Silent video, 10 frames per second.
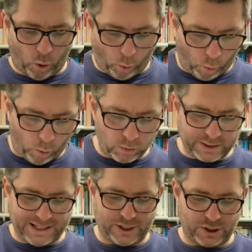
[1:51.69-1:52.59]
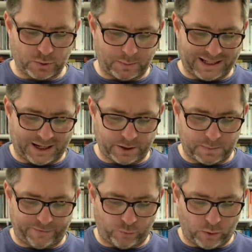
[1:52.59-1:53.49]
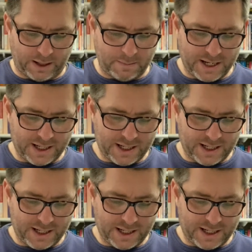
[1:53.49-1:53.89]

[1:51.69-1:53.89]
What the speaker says: All the nations will be gathered before him,